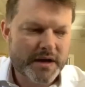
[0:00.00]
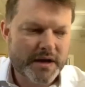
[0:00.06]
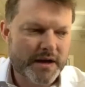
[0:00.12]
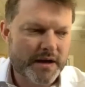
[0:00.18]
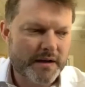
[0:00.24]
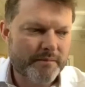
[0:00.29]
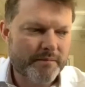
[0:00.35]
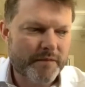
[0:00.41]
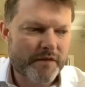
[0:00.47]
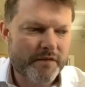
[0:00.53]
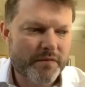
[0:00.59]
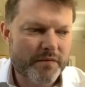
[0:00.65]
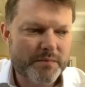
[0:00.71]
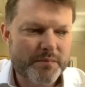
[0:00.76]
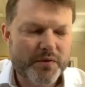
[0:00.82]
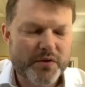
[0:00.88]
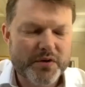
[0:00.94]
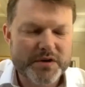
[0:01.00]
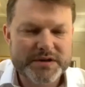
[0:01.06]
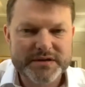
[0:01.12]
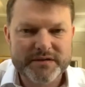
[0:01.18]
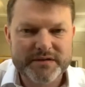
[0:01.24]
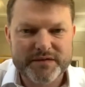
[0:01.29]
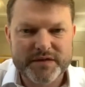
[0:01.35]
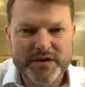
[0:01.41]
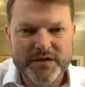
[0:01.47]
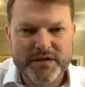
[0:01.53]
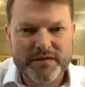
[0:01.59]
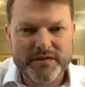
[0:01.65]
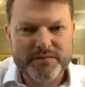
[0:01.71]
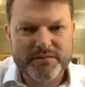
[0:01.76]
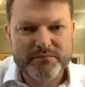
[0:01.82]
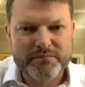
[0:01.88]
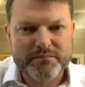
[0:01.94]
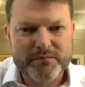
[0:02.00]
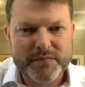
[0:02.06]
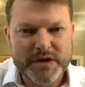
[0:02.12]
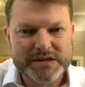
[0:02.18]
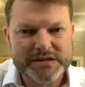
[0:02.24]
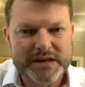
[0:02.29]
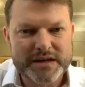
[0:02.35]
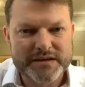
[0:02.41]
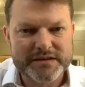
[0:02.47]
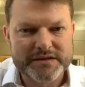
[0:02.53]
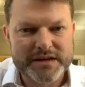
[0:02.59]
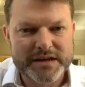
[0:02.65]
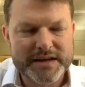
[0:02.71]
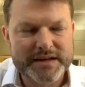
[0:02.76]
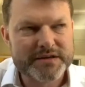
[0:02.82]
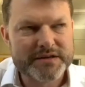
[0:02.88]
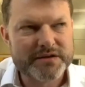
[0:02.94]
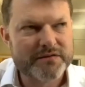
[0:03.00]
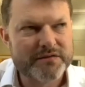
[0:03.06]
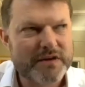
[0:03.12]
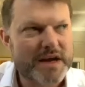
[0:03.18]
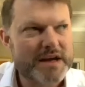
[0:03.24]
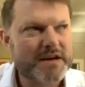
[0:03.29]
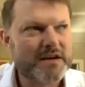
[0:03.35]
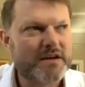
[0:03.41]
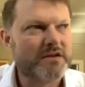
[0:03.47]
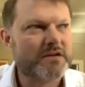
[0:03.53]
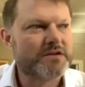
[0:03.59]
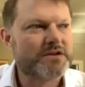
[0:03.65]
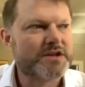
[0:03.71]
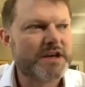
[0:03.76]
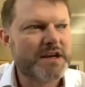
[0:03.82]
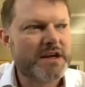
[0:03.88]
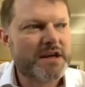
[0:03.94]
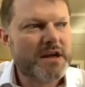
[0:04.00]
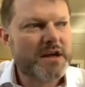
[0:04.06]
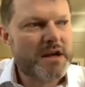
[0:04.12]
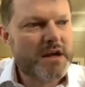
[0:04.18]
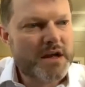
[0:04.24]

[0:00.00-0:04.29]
From the point of view of musculoskeletal radiology,